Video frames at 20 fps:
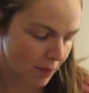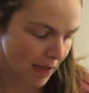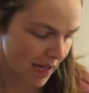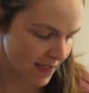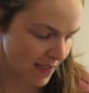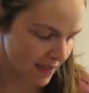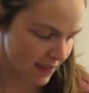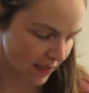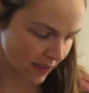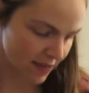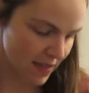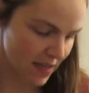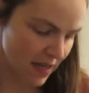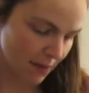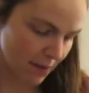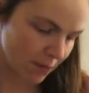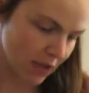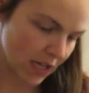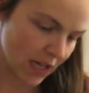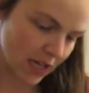plastic that
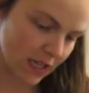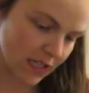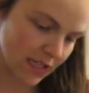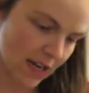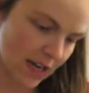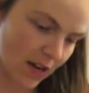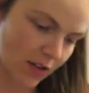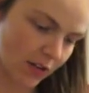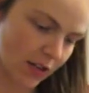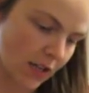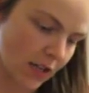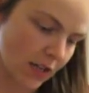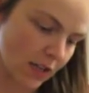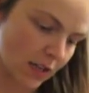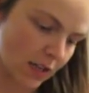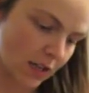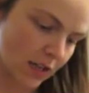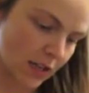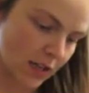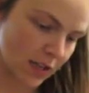I'm laying down,
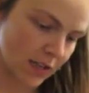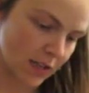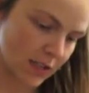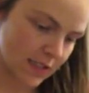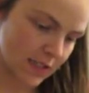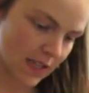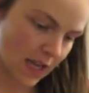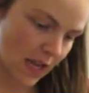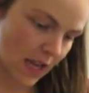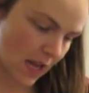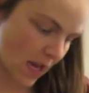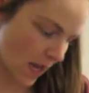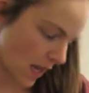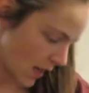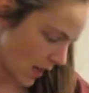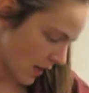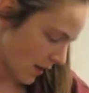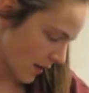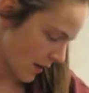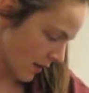it's
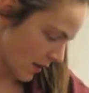a